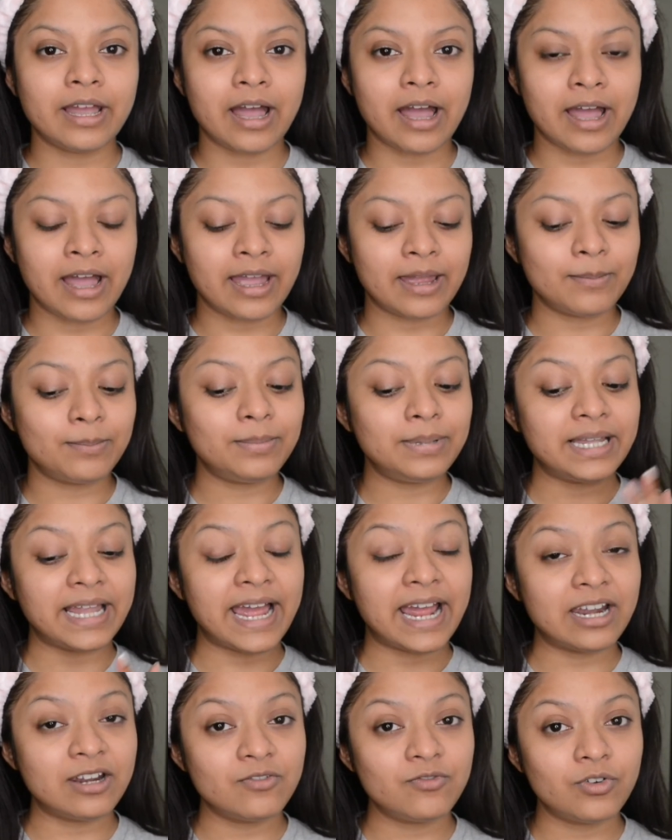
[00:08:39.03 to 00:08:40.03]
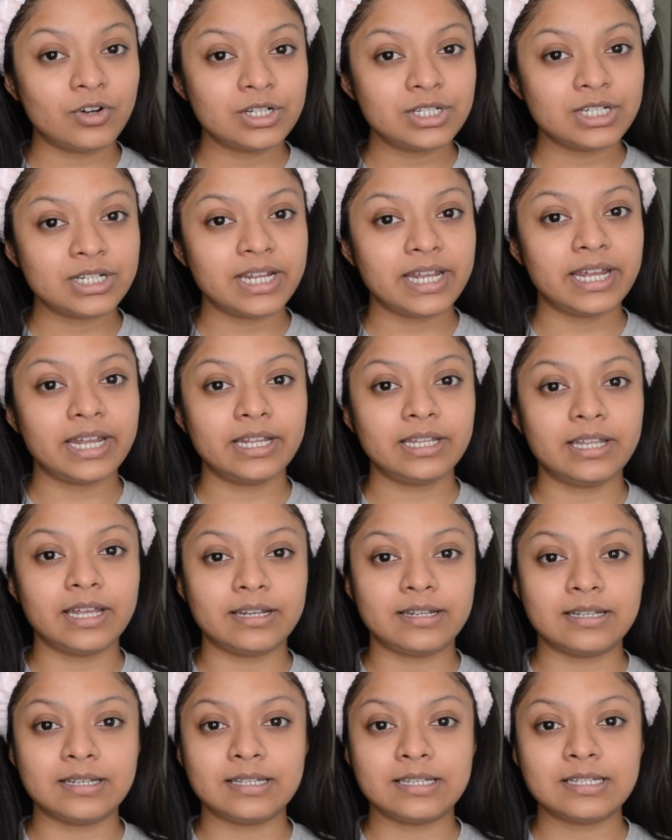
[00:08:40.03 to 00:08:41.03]
I planned for today
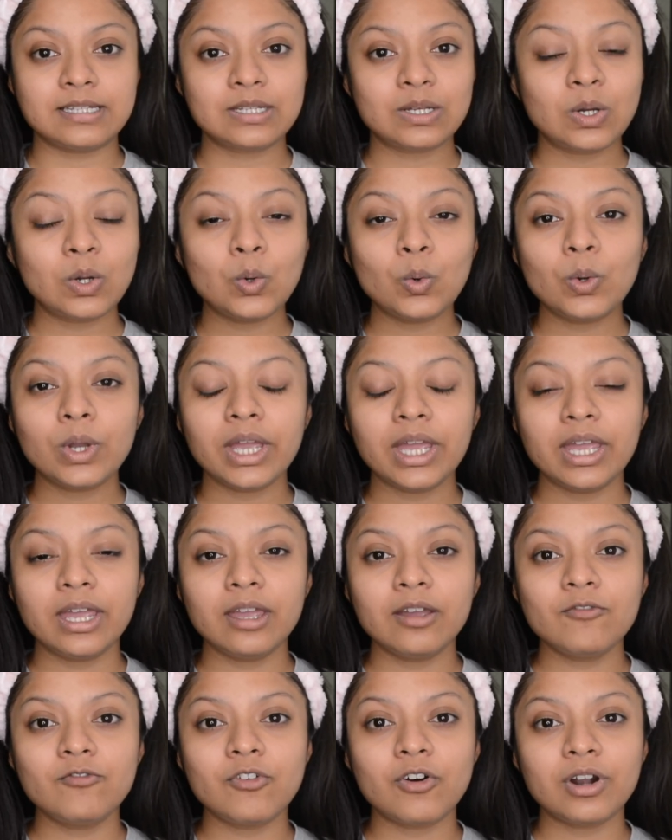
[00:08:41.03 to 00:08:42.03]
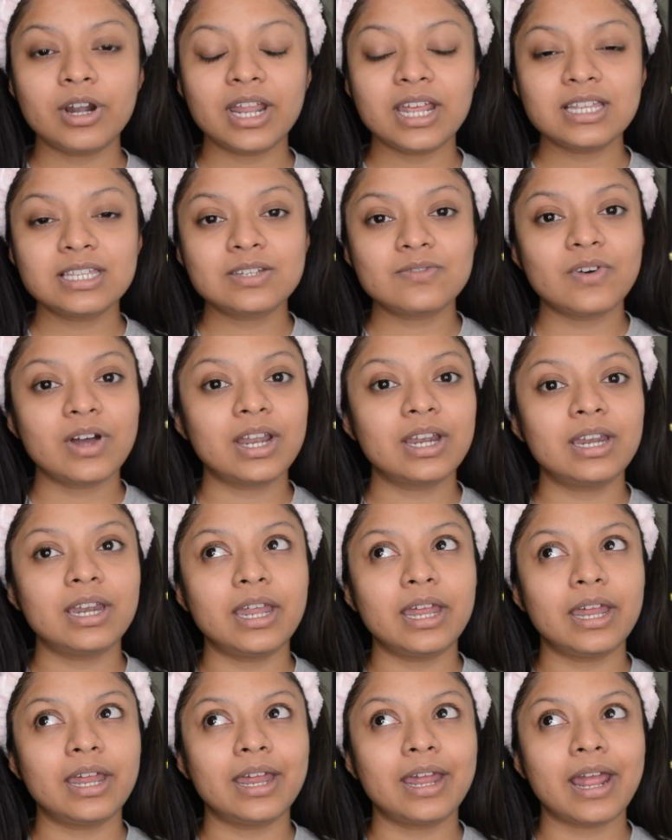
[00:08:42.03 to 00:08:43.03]
that is cooking for next one
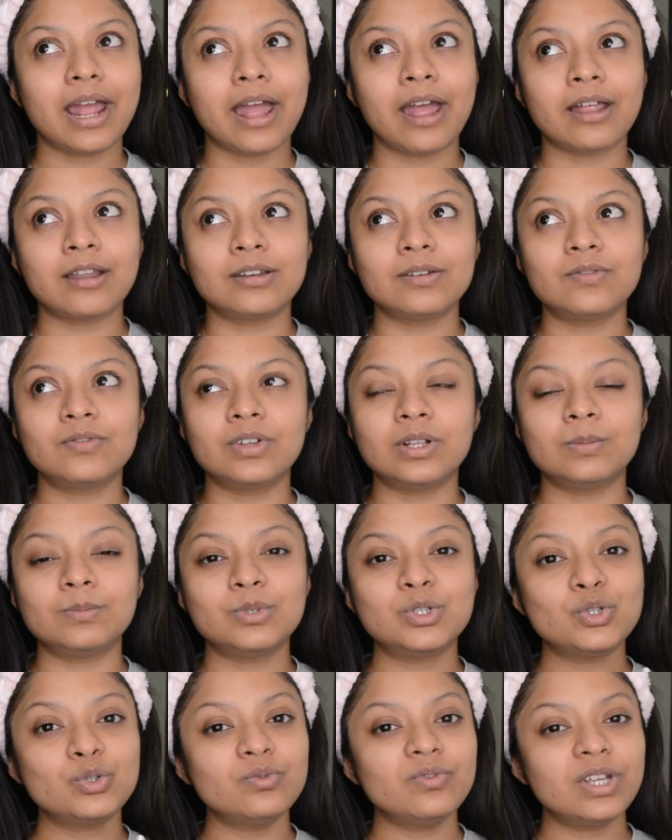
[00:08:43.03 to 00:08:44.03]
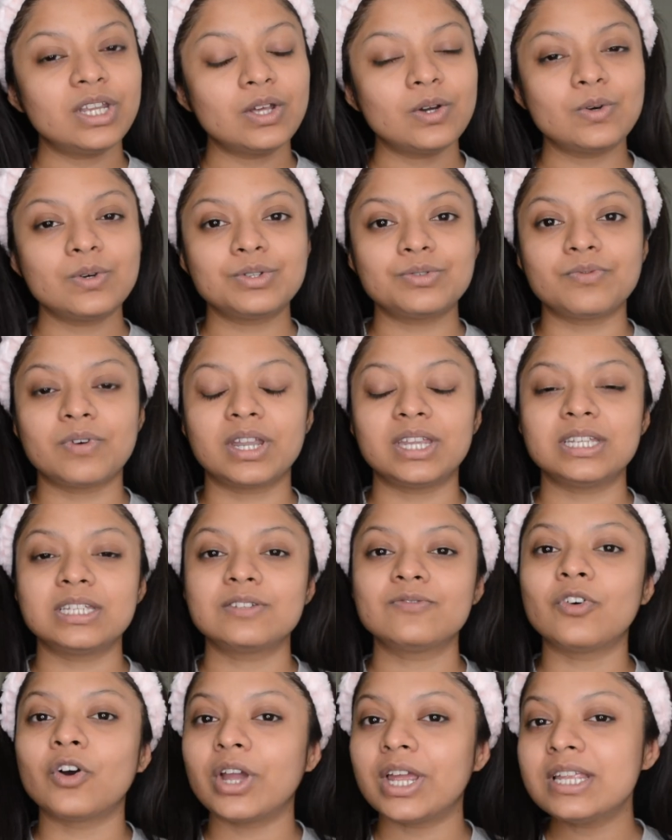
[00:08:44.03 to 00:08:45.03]
day and film two videos one
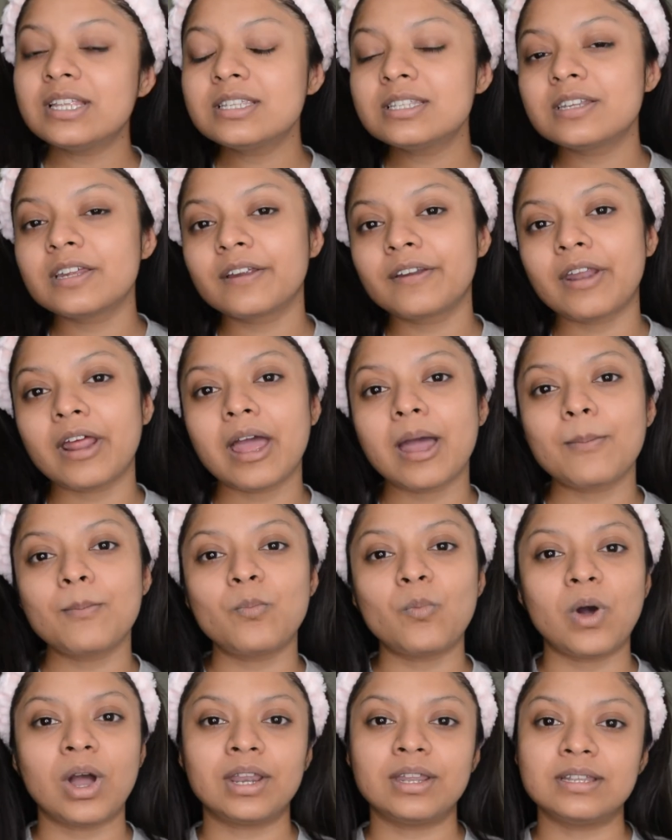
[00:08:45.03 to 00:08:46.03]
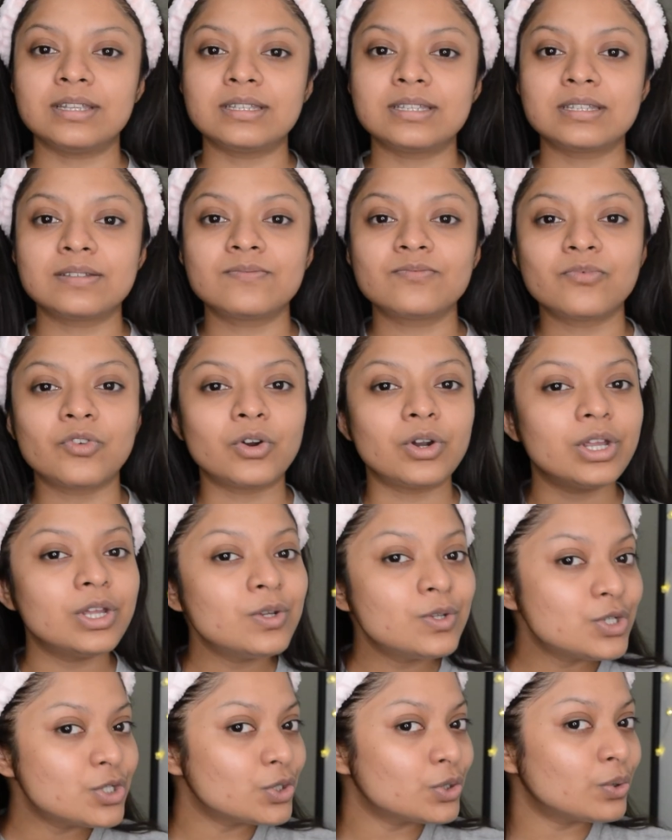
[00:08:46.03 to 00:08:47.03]
is for Instagram one is for
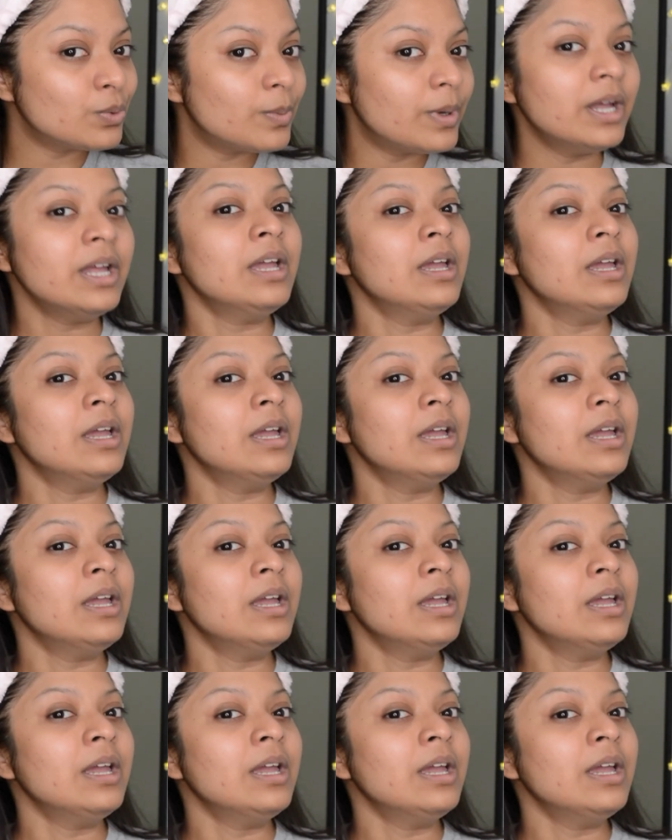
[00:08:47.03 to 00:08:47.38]
YouTube